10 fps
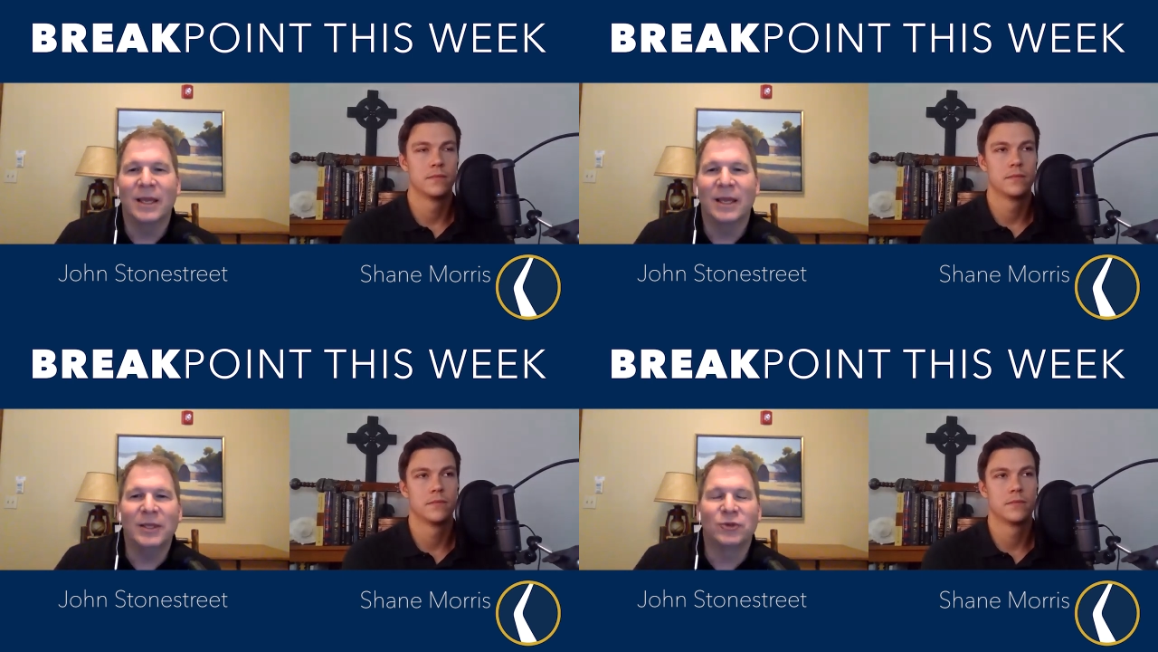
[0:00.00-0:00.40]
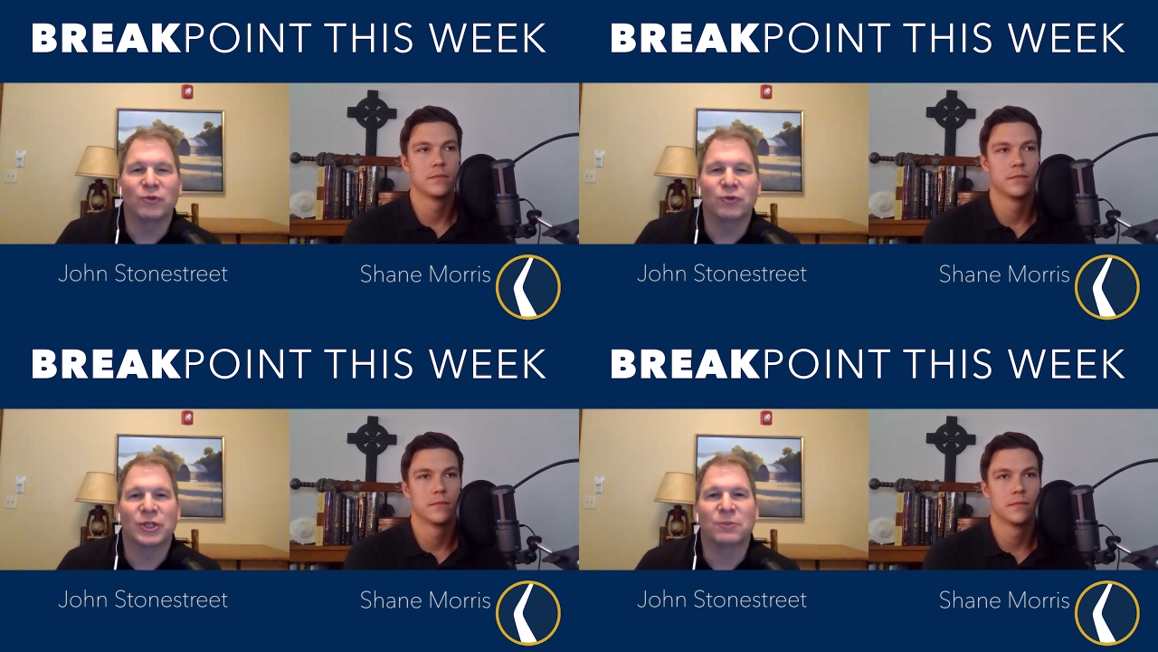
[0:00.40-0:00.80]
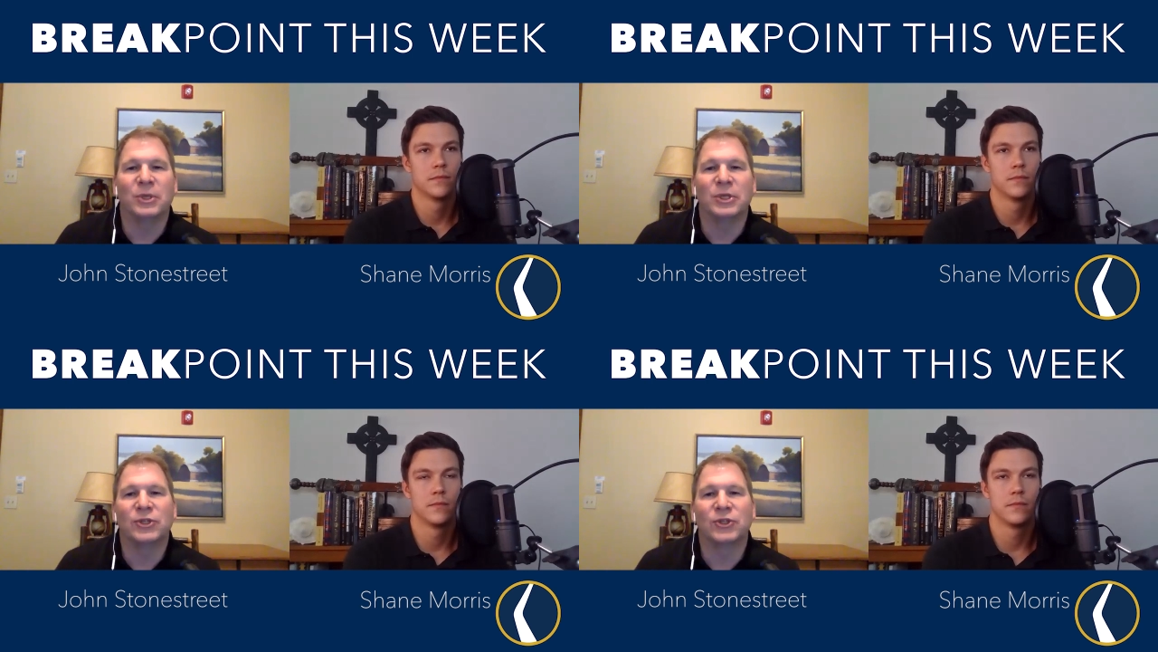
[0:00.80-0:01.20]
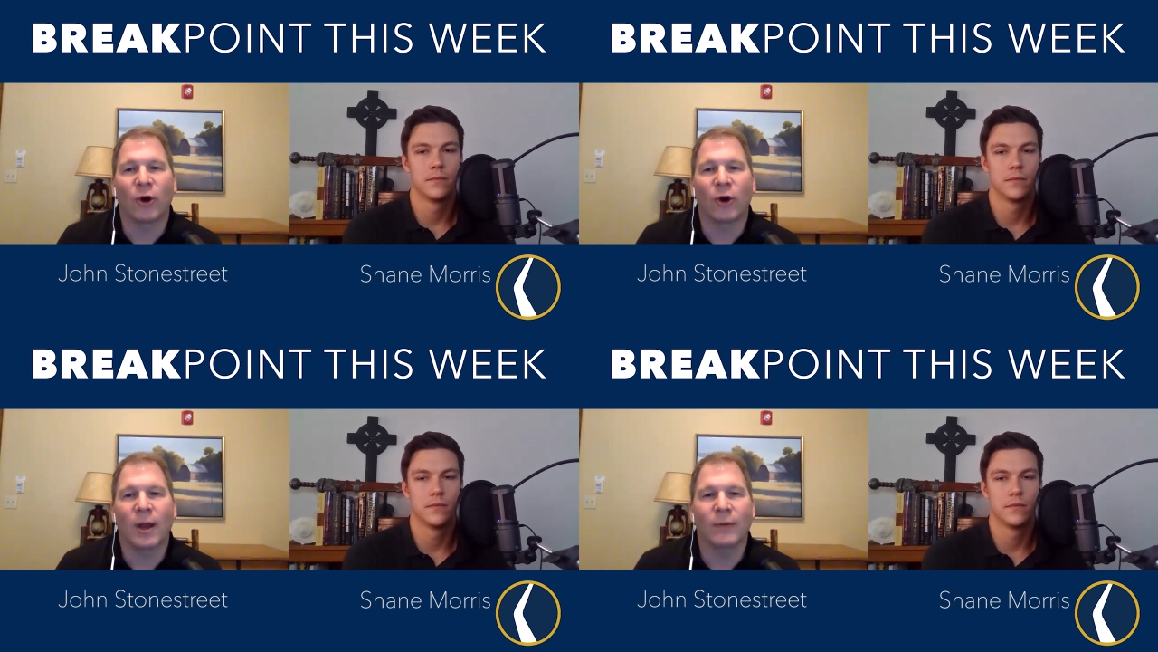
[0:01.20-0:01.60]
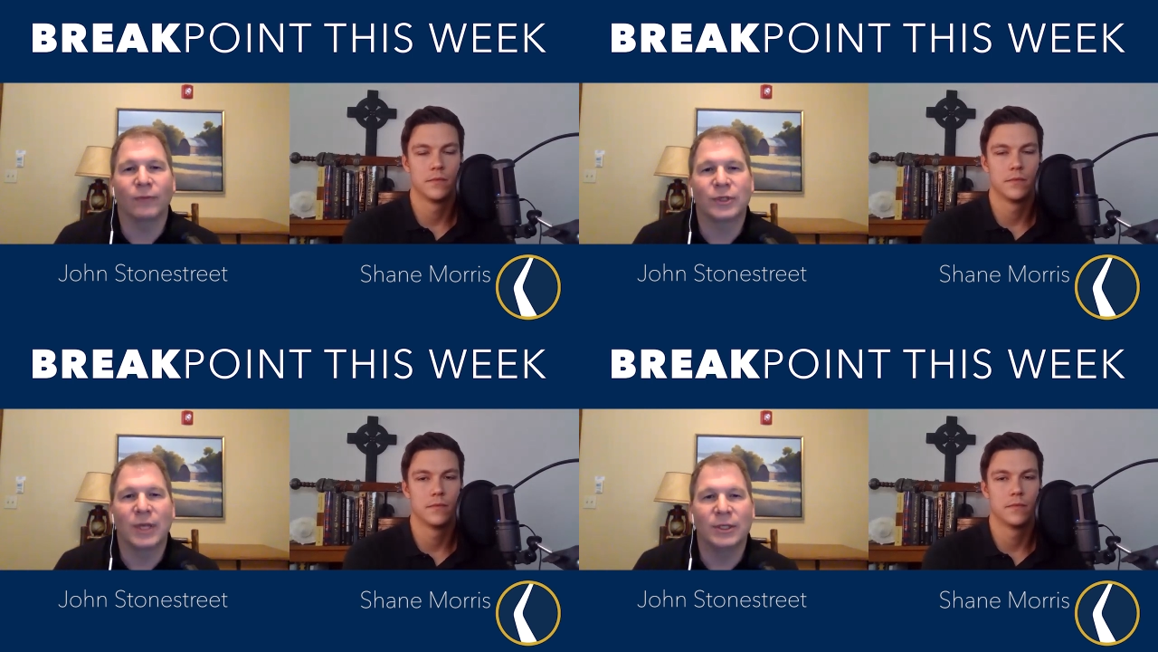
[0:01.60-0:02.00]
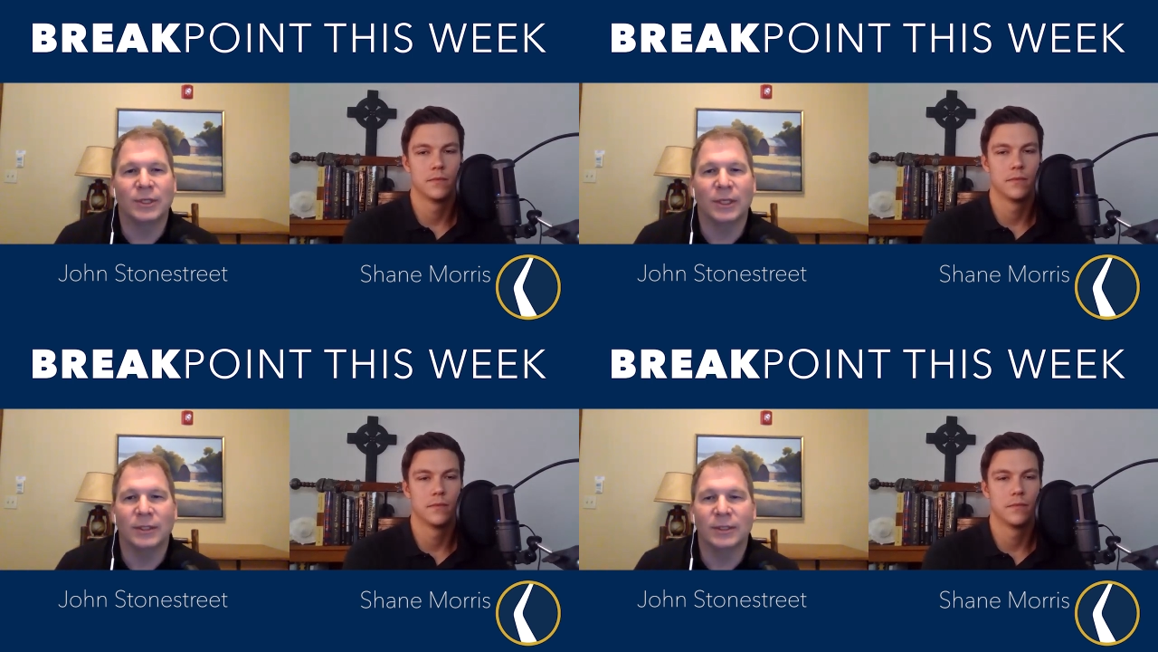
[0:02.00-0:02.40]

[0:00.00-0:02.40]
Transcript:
Speaker 1: these are just bizarre conversations